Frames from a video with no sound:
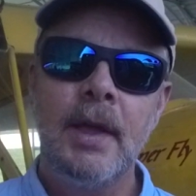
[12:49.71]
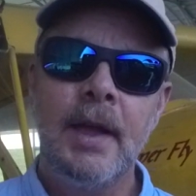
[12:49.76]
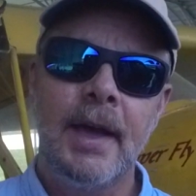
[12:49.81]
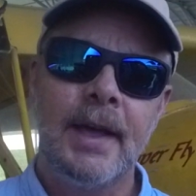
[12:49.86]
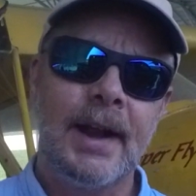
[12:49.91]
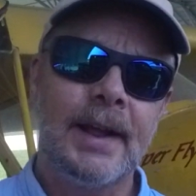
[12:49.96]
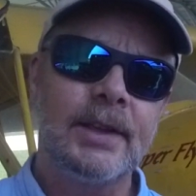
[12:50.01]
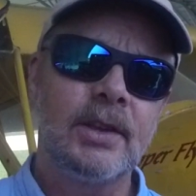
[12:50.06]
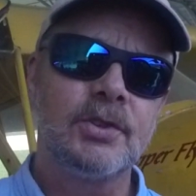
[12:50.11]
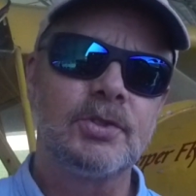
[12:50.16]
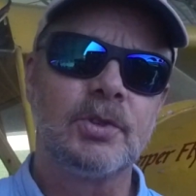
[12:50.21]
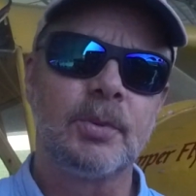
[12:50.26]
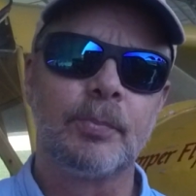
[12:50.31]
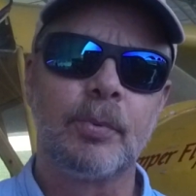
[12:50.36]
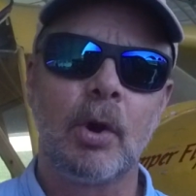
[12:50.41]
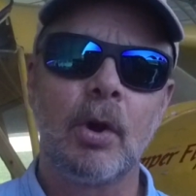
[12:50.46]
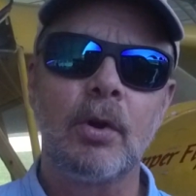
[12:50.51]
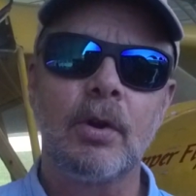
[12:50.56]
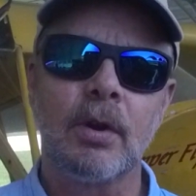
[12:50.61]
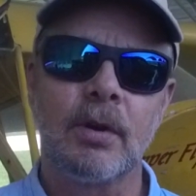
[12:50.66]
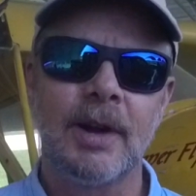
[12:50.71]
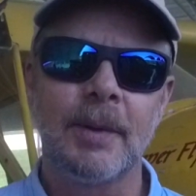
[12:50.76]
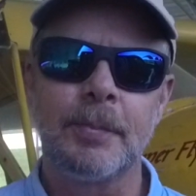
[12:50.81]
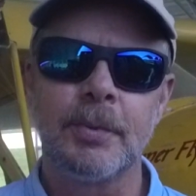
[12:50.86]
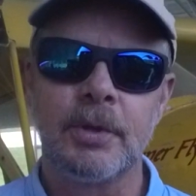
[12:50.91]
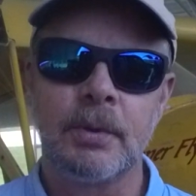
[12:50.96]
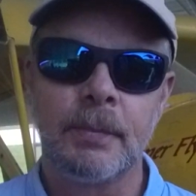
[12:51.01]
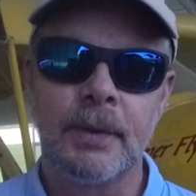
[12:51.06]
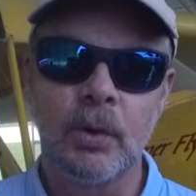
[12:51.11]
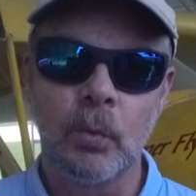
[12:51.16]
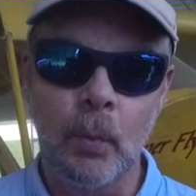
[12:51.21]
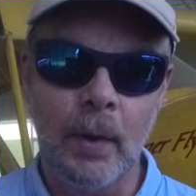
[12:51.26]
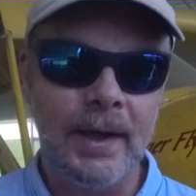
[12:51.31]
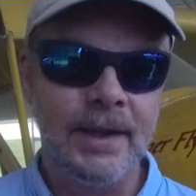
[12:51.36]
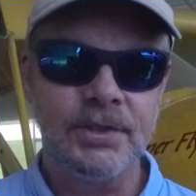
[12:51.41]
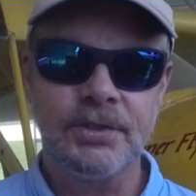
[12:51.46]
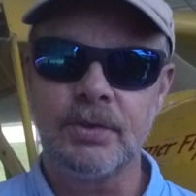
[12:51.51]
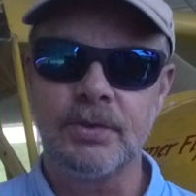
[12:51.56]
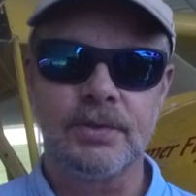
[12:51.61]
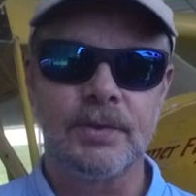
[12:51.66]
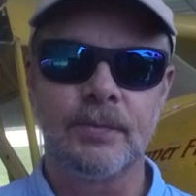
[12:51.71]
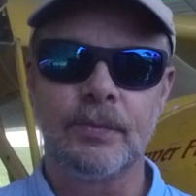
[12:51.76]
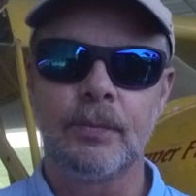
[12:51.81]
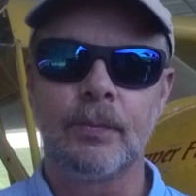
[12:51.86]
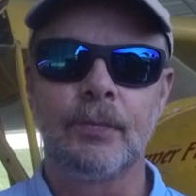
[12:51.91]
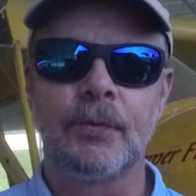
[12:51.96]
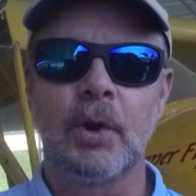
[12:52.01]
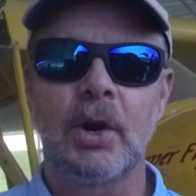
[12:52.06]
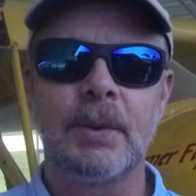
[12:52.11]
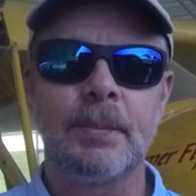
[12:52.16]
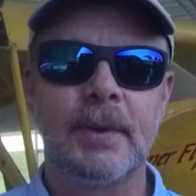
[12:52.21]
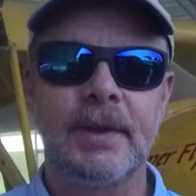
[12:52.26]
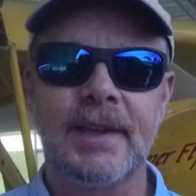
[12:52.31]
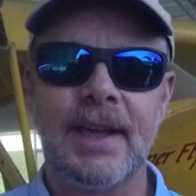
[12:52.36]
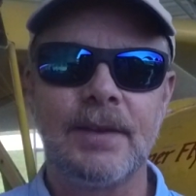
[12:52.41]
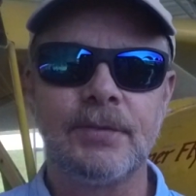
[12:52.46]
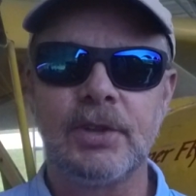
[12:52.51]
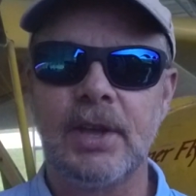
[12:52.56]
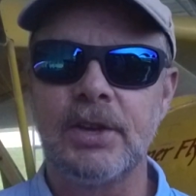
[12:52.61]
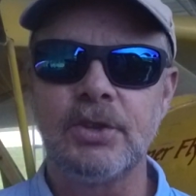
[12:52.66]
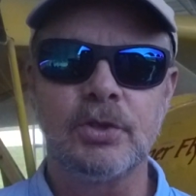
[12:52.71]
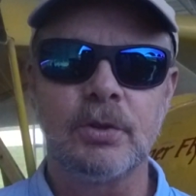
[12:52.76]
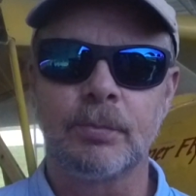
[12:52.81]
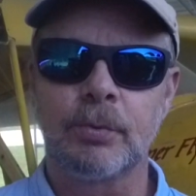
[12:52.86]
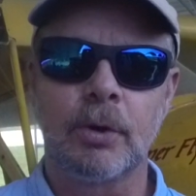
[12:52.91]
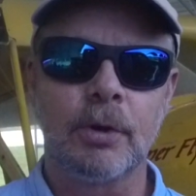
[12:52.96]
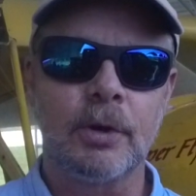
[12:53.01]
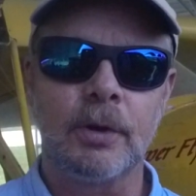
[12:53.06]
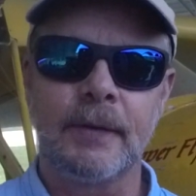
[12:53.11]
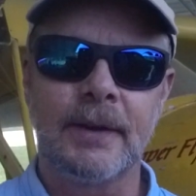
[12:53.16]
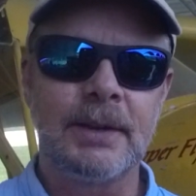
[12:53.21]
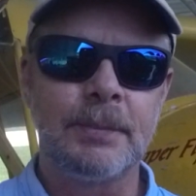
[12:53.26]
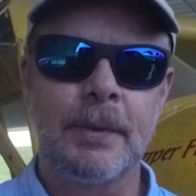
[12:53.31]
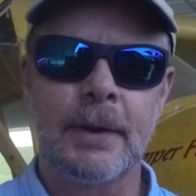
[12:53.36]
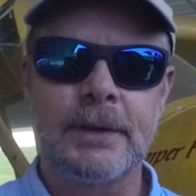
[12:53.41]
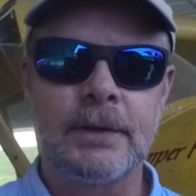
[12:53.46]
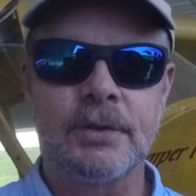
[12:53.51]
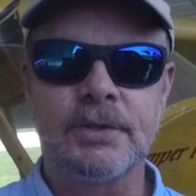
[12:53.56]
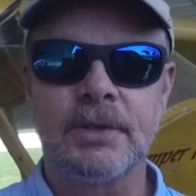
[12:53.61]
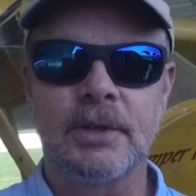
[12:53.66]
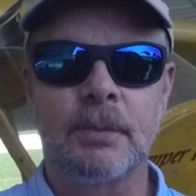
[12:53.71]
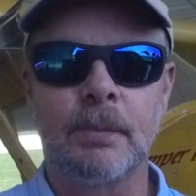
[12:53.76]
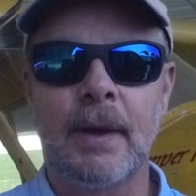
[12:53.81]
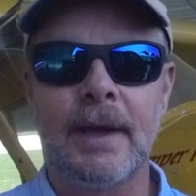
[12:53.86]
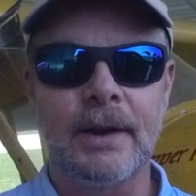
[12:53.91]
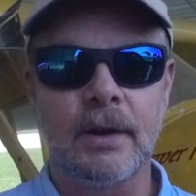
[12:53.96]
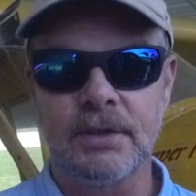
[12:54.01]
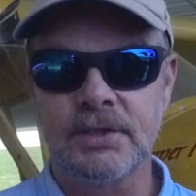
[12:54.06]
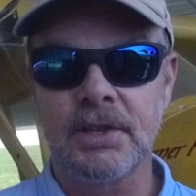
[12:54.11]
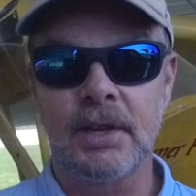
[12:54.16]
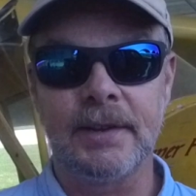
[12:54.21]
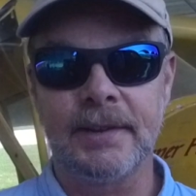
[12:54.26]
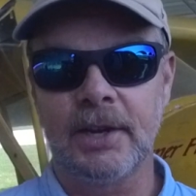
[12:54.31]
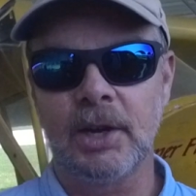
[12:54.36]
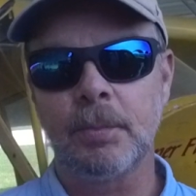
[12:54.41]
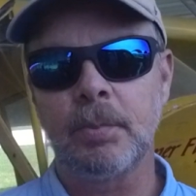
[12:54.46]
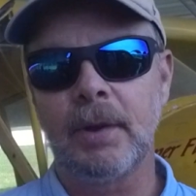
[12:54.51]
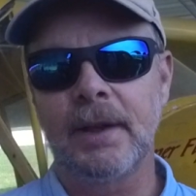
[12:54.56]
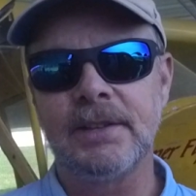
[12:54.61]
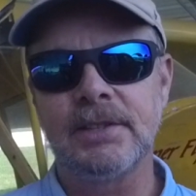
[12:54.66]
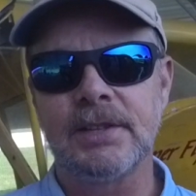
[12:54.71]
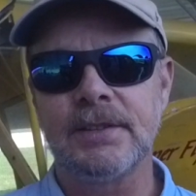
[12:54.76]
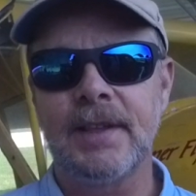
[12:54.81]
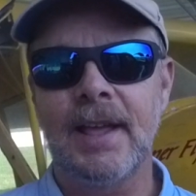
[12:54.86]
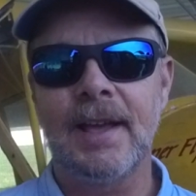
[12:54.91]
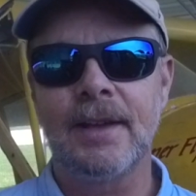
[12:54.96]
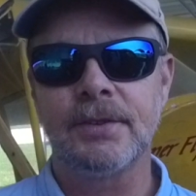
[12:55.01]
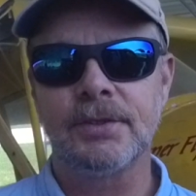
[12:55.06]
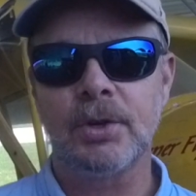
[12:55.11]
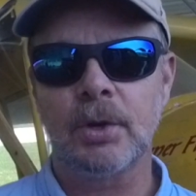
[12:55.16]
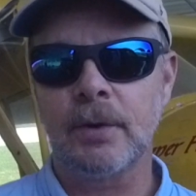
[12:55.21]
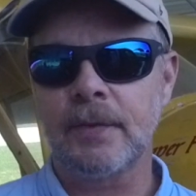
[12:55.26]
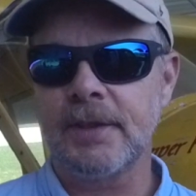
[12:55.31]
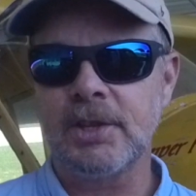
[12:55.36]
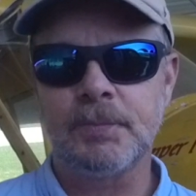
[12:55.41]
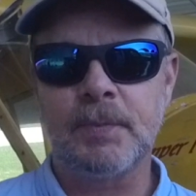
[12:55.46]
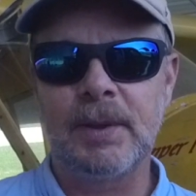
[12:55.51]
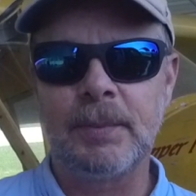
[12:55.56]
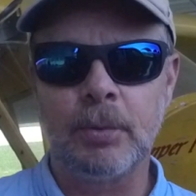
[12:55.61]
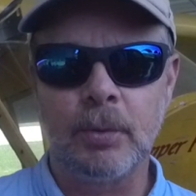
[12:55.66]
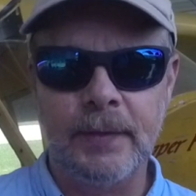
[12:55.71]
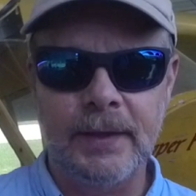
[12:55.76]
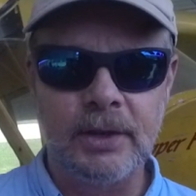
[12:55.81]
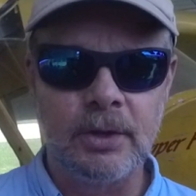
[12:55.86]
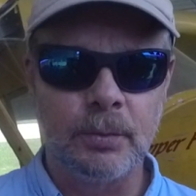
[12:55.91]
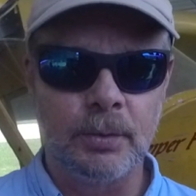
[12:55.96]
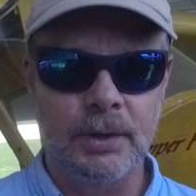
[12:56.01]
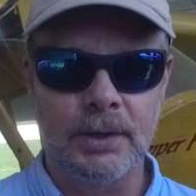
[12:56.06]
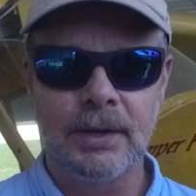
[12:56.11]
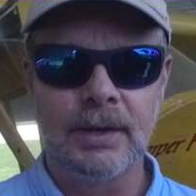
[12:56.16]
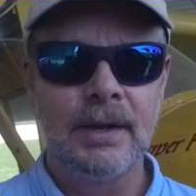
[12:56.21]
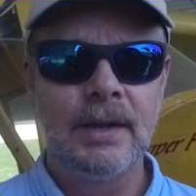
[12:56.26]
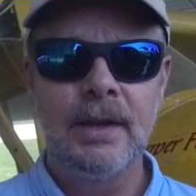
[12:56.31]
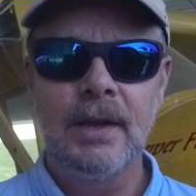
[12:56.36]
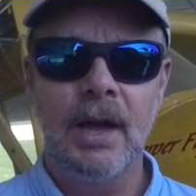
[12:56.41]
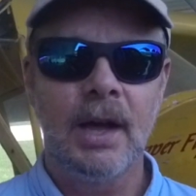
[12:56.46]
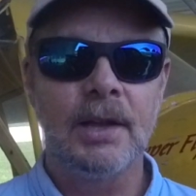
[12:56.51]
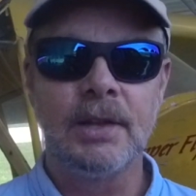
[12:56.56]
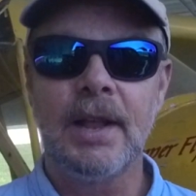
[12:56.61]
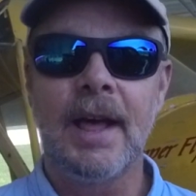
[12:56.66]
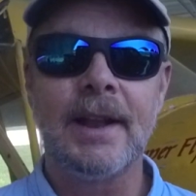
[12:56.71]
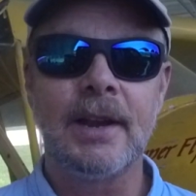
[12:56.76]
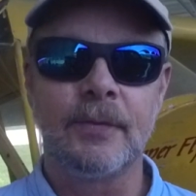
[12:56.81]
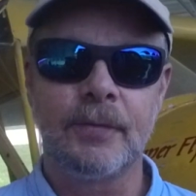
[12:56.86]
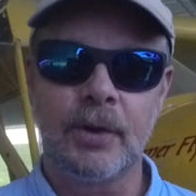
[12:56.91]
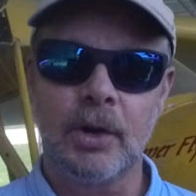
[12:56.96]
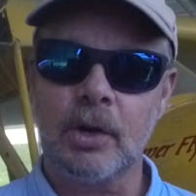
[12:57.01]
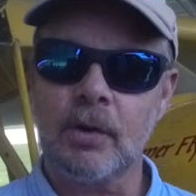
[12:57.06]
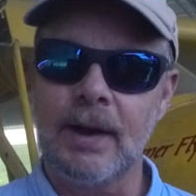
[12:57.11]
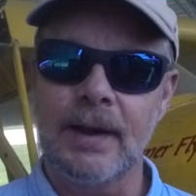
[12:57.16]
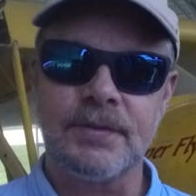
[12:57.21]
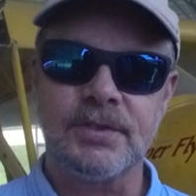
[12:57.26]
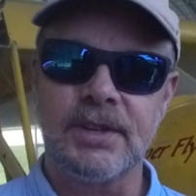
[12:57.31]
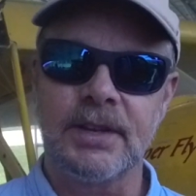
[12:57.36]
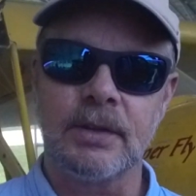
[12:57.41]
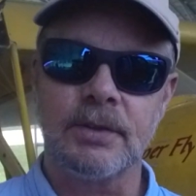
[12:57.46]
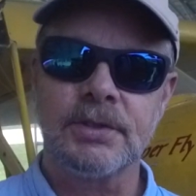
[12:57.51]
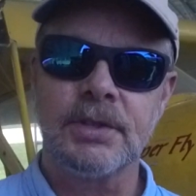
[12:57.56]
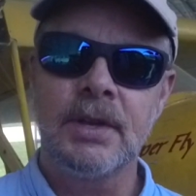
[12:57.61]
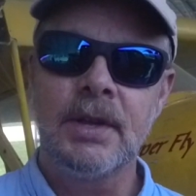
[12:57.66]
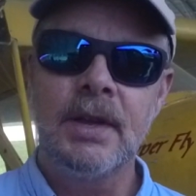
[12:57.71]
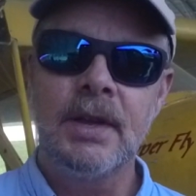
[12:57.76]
And I used a broker up in the Midwest who's a very big aviation broker. Anybody who's into buying or selling airplanes has heard of these people. They do a lot of aircraft sales.